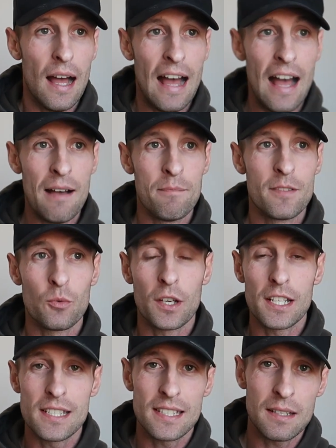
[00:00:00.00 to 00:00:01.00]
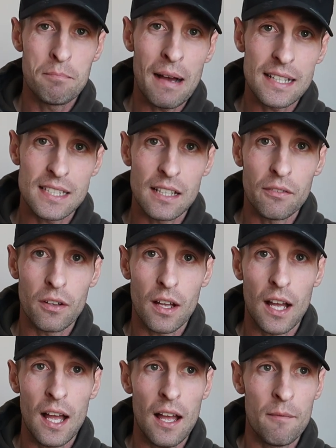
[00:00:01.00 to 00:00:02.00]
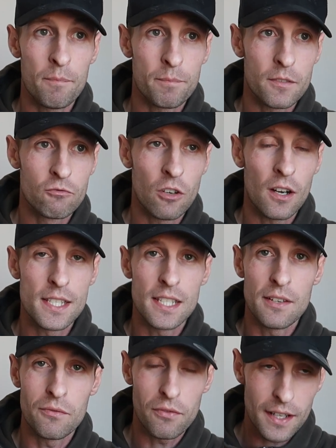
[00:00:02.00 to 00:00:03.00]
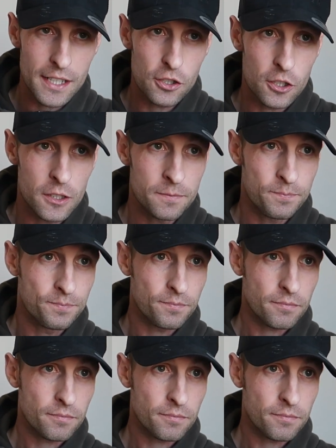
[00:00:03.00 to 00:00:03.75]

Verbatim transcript: So we're going to see massive rise in inflation.